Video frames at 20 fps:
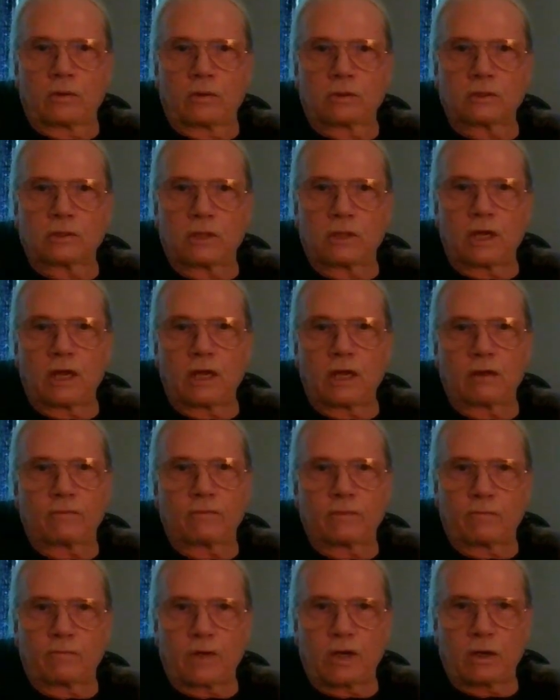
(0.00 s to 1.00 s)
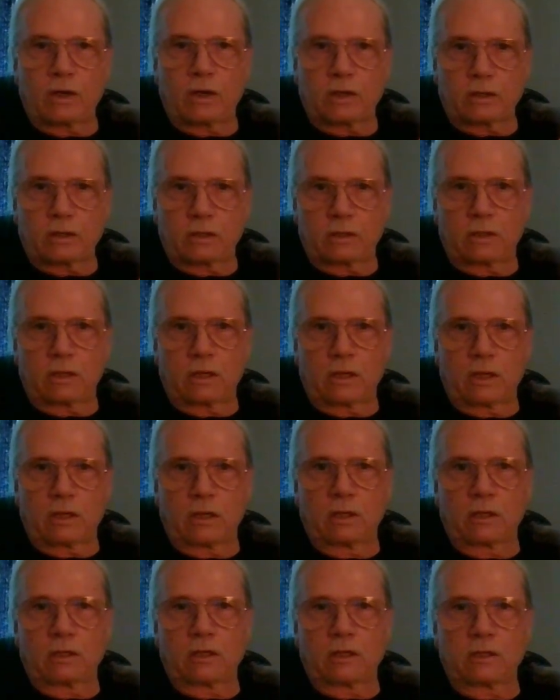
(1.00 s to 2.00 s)
to Native American uh,
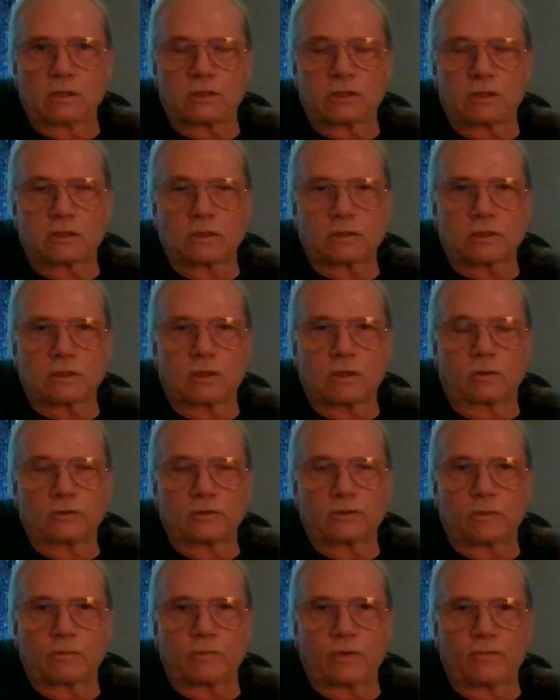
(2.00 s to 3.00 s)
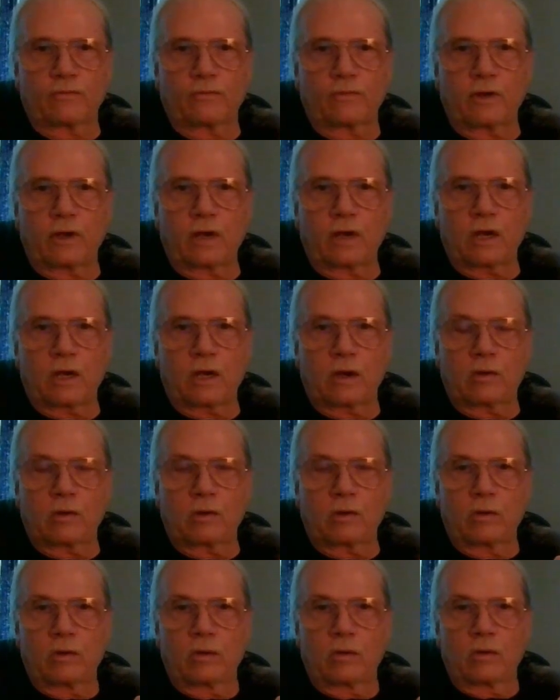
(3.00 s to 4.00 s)
indigenous culture. But for now,